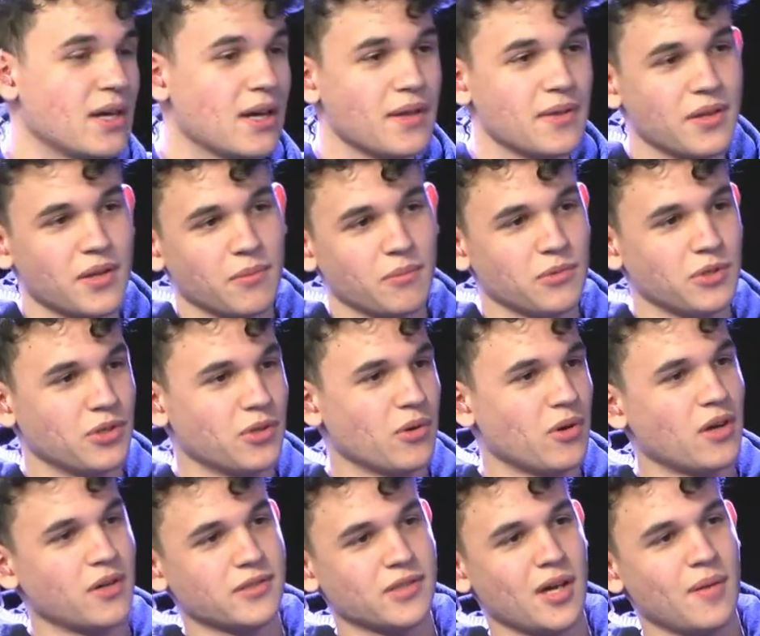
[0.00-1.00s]
And then, you know,
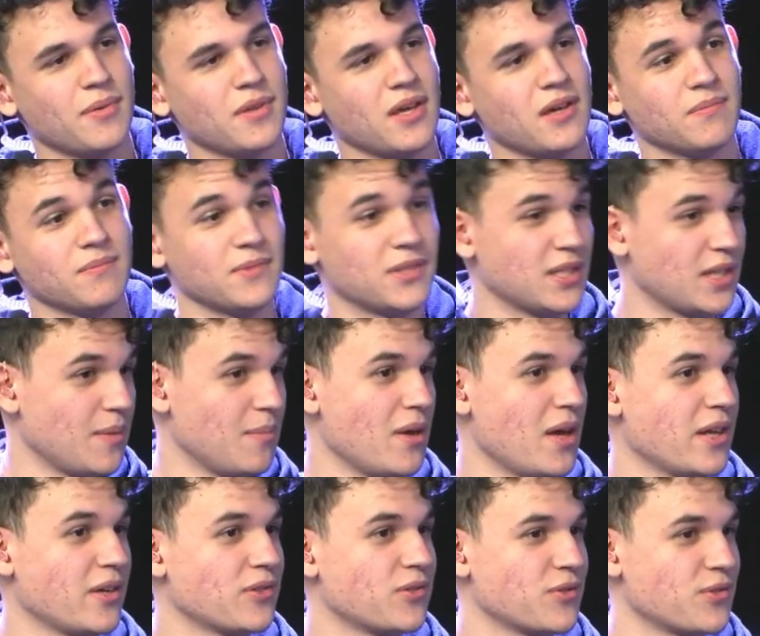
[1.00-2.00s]
on top of that, city
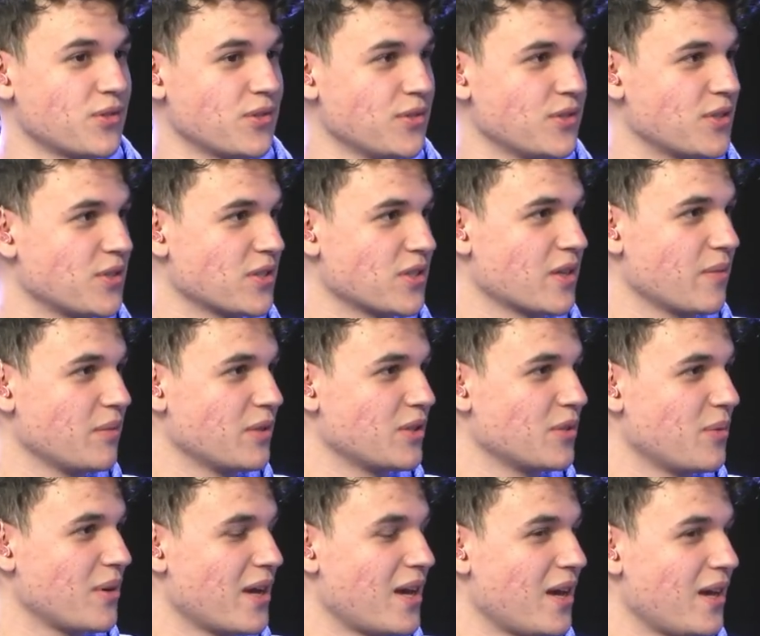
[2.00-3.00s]
manager search is coming
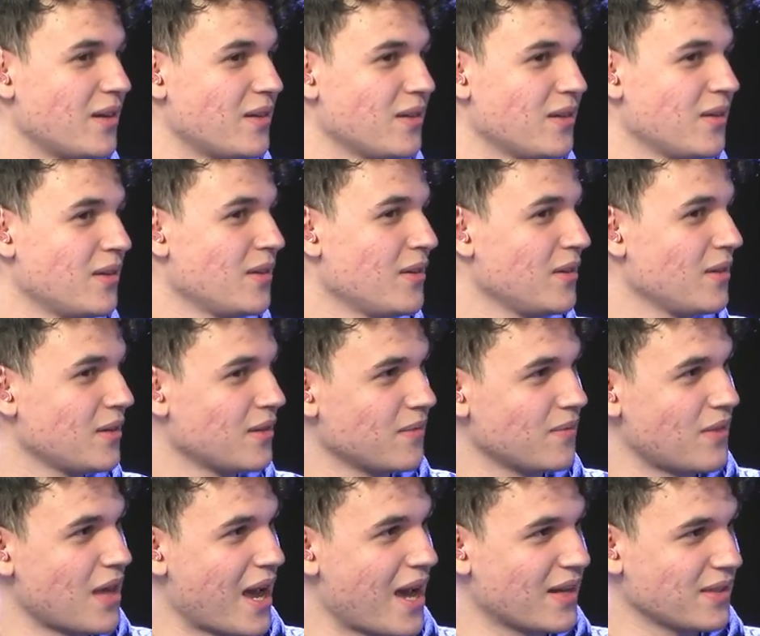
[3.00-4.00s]
to a head. Yeah.
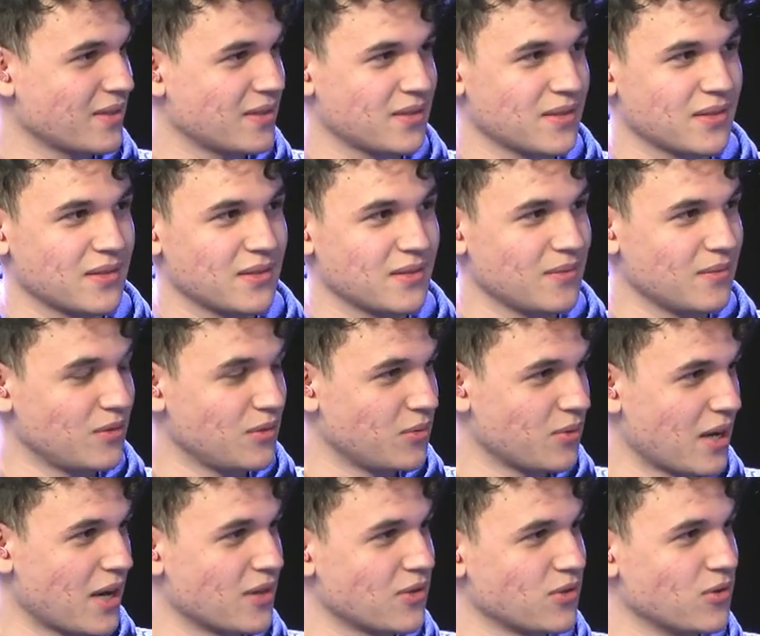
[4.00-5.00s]
That's, you
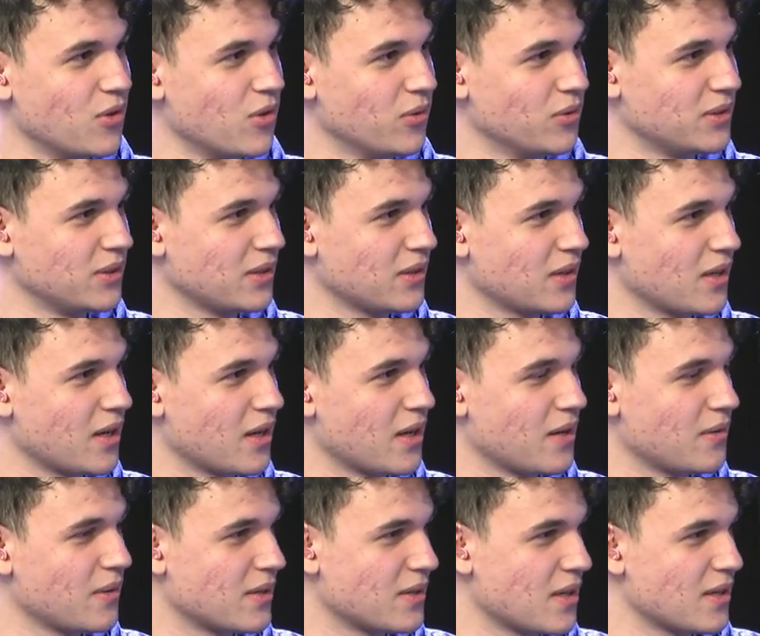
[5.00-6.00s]
guys are holding
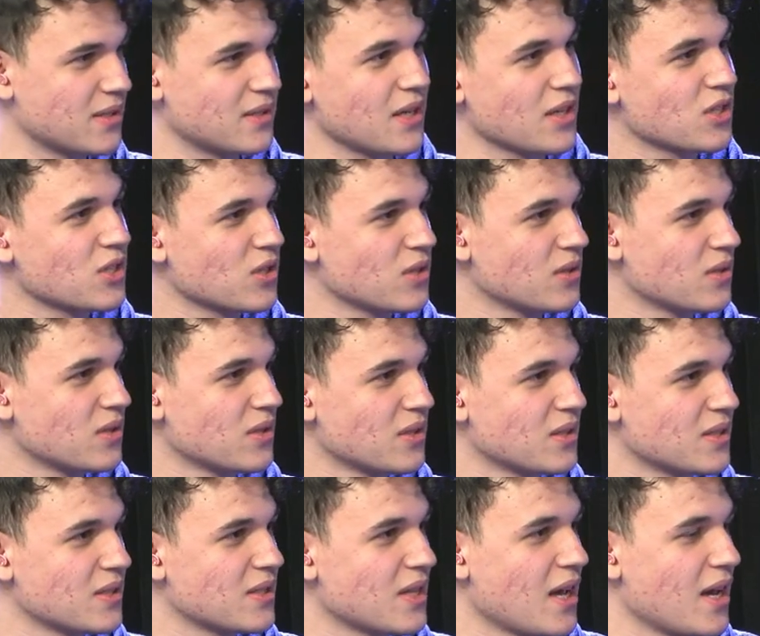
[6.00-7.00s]
uh, a, a session to
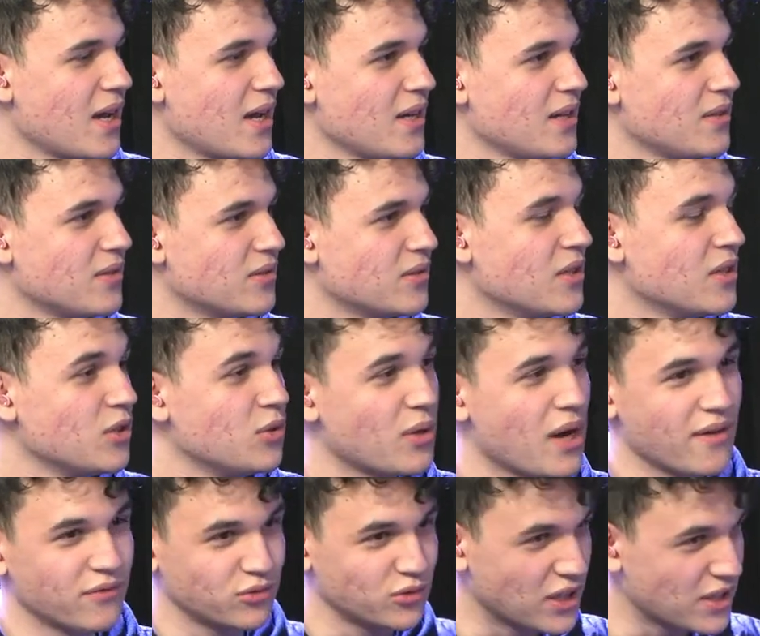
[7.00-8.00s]
decide, or you
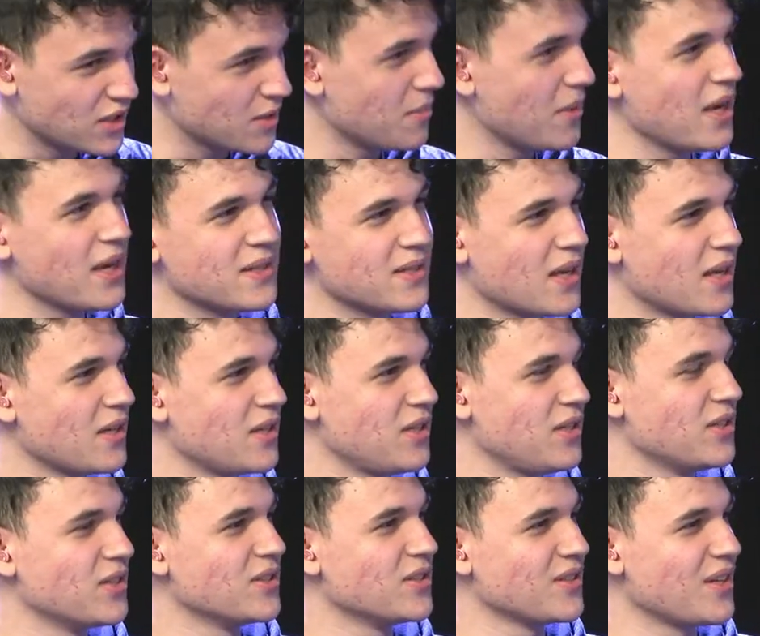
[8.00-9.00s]
have resumes, I
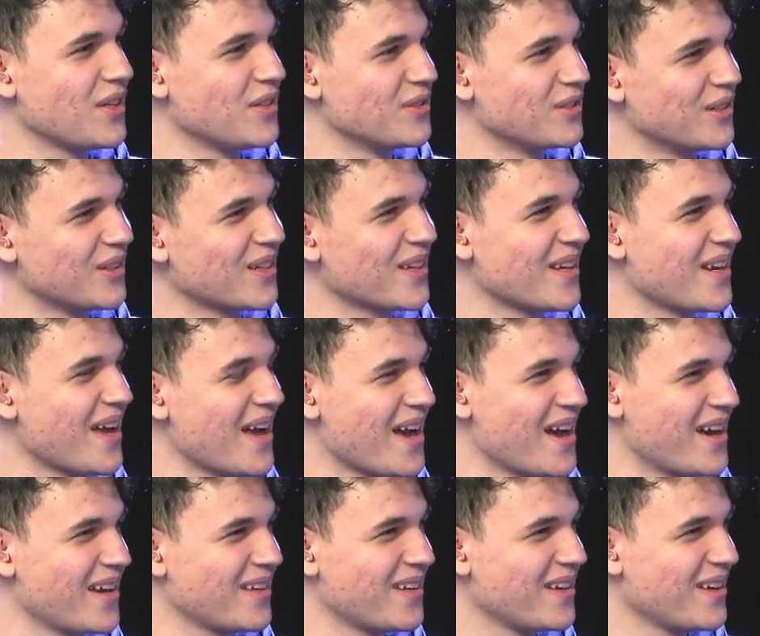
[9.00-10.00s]
hear, that you're looking
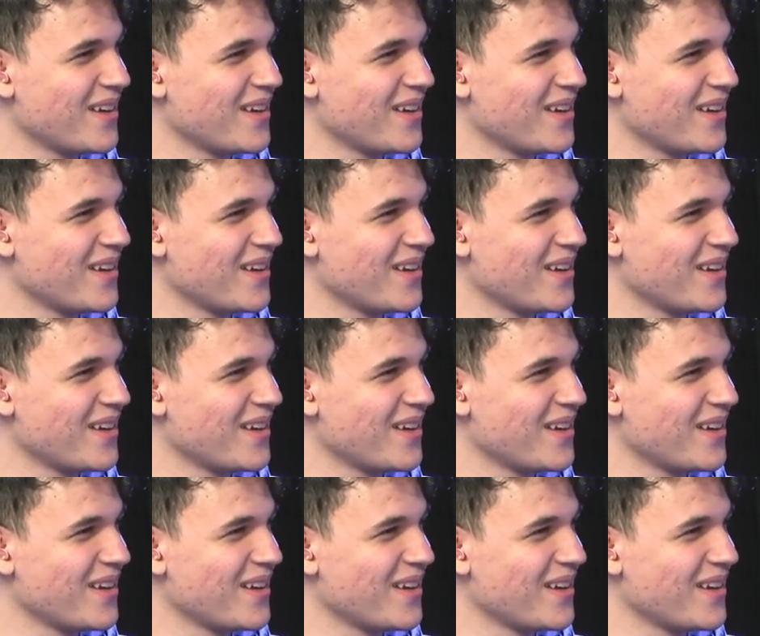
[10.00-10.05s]
at.